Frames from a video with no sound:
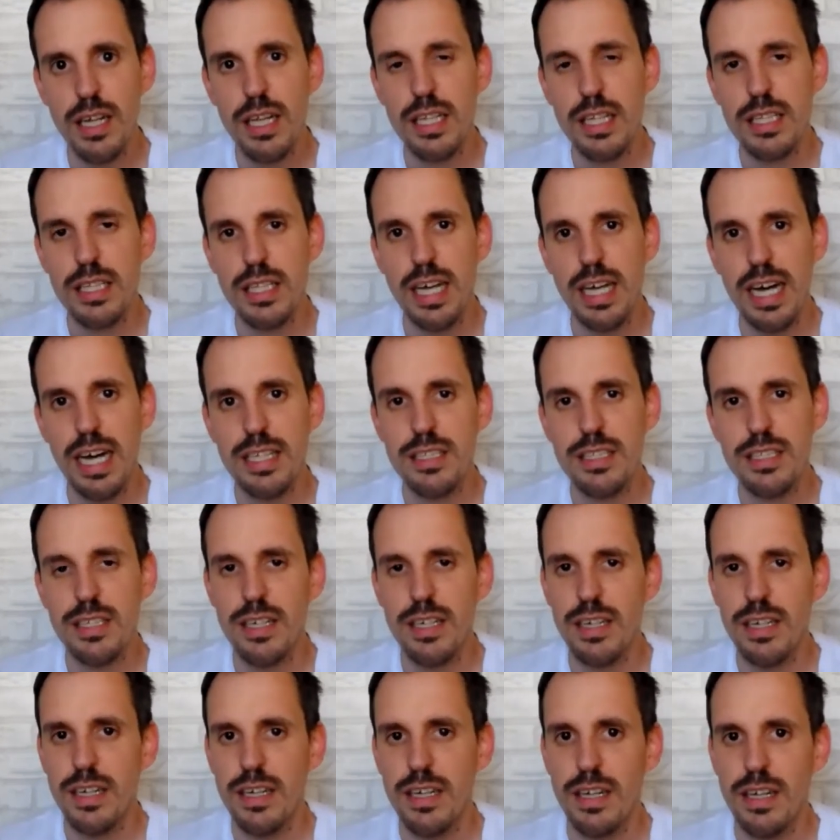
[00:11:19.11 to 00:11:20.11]
that
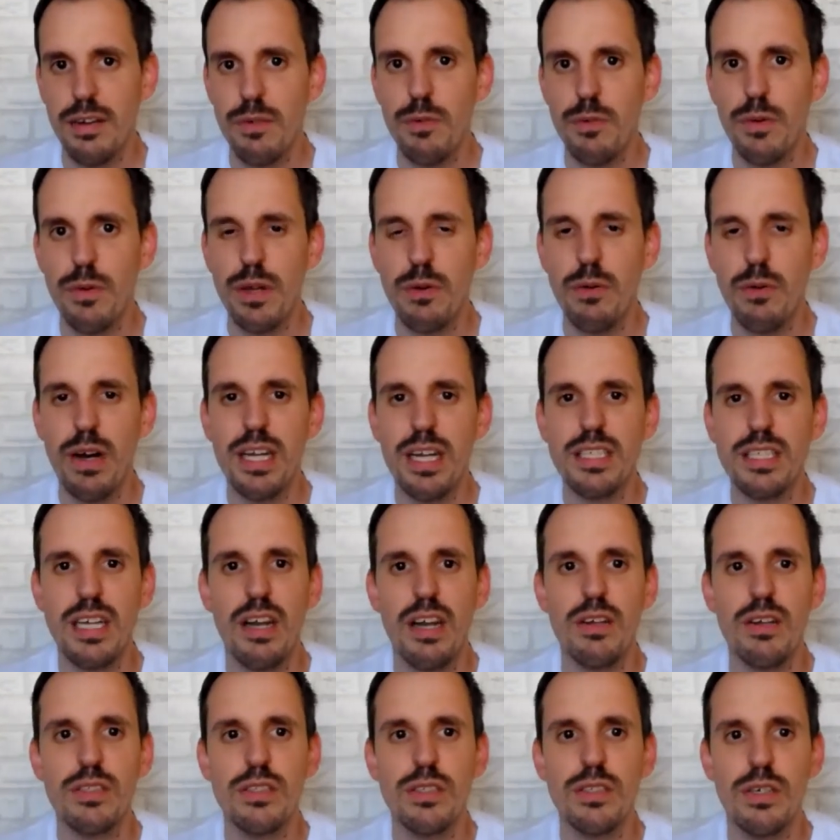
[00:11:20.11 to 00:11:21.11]
requires a
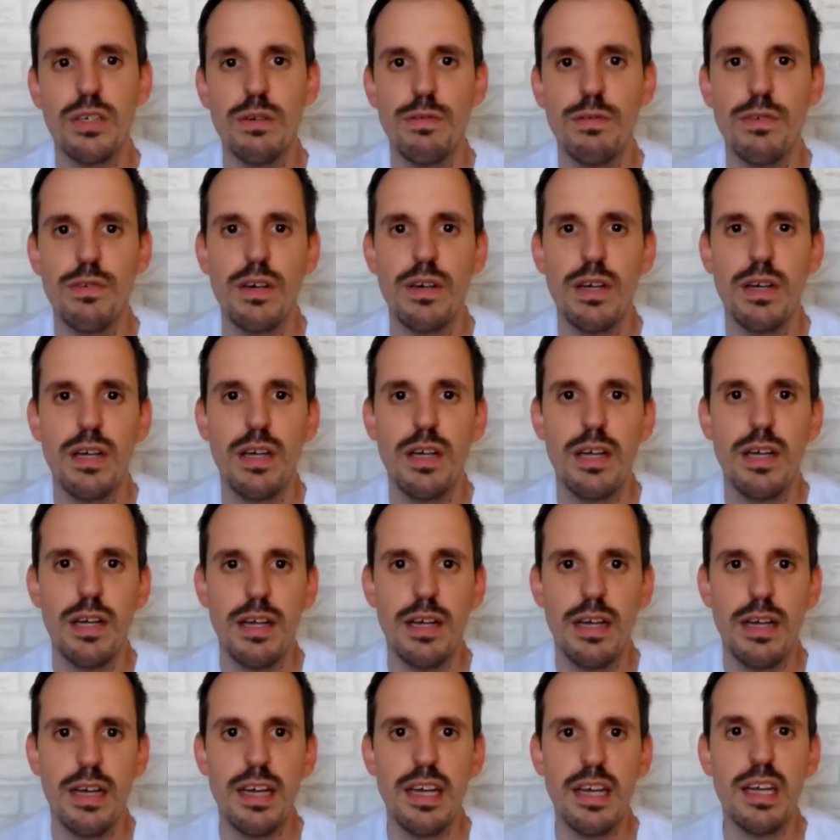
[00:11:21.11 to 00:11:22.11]
lot of
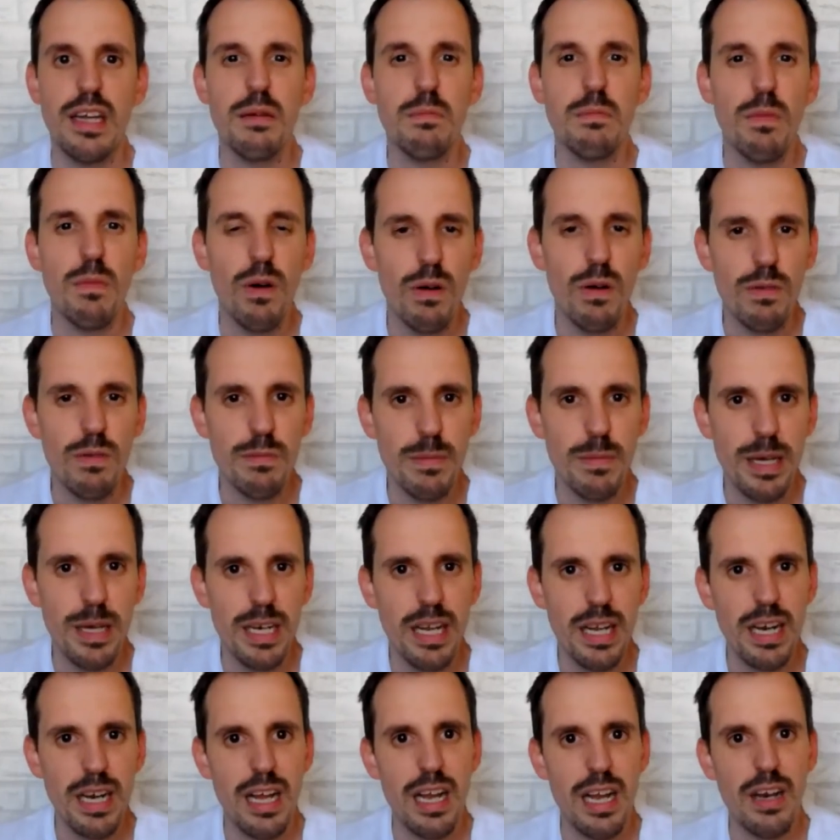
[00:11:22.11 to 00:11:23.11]
involvement
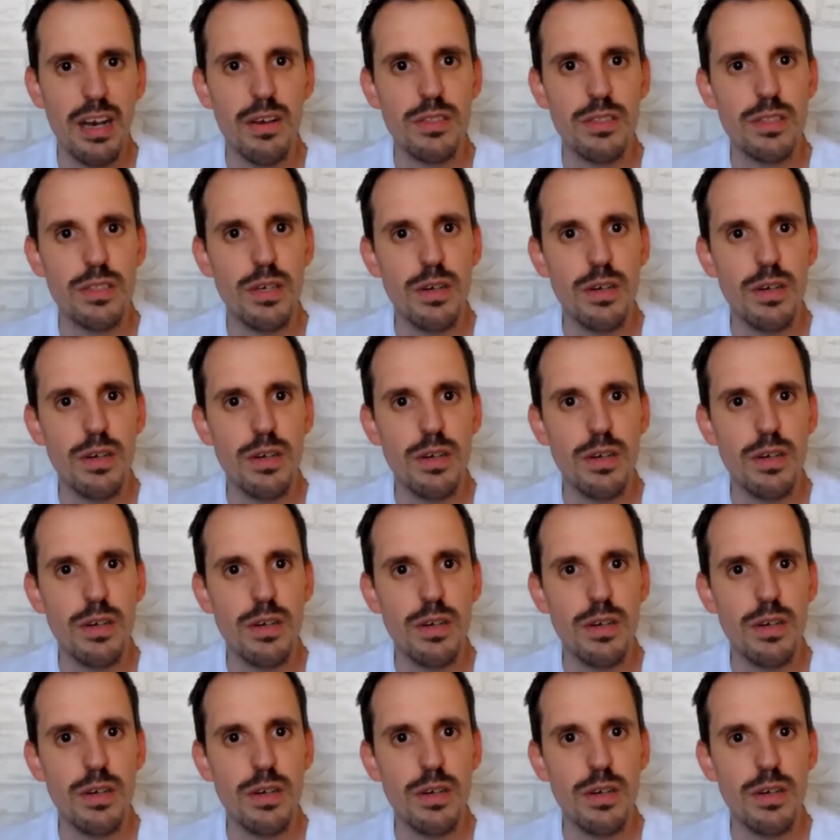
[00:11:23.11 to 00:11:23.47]
and a lot